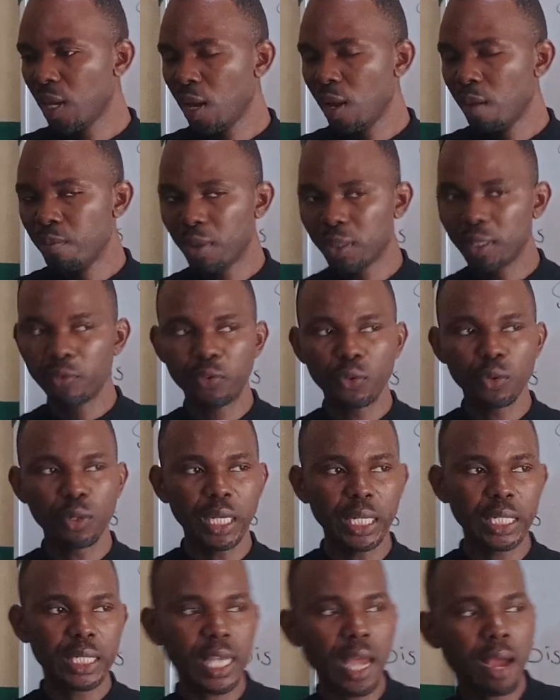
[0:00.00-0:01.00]
But if you
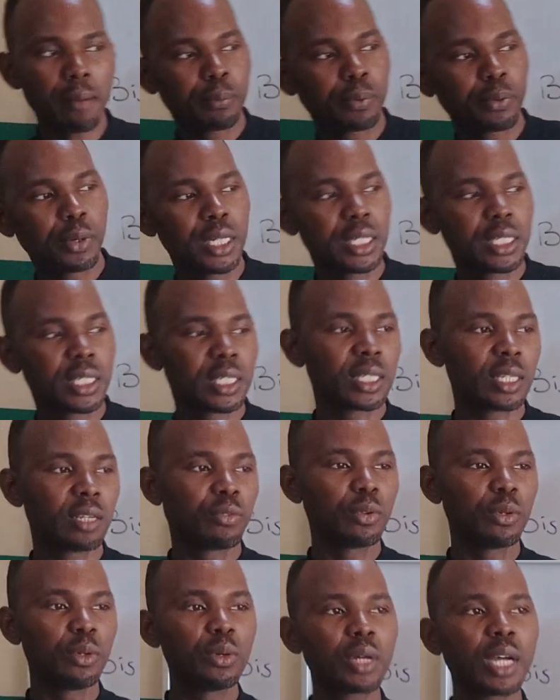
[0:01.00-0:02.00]
interpret, if you
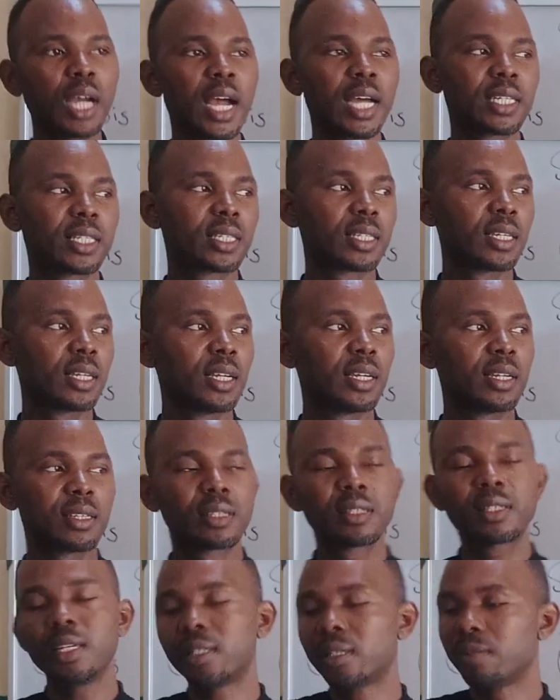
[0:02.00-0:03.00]
look at
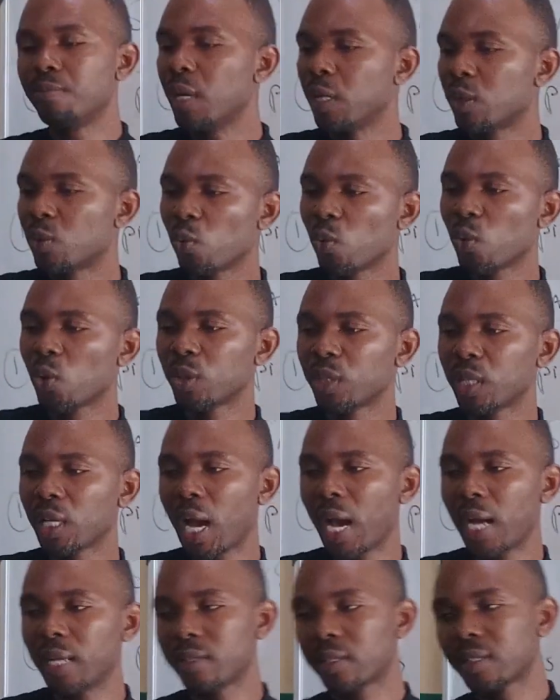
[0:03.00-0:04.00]
statement 1
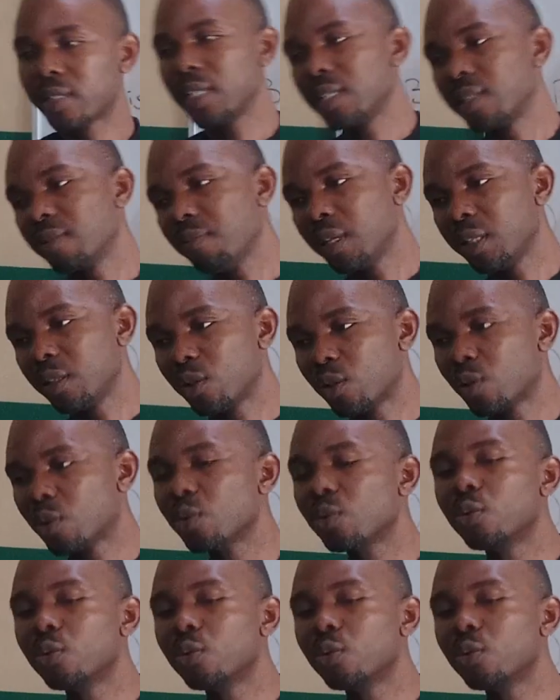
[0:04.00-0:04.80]
and statement 2,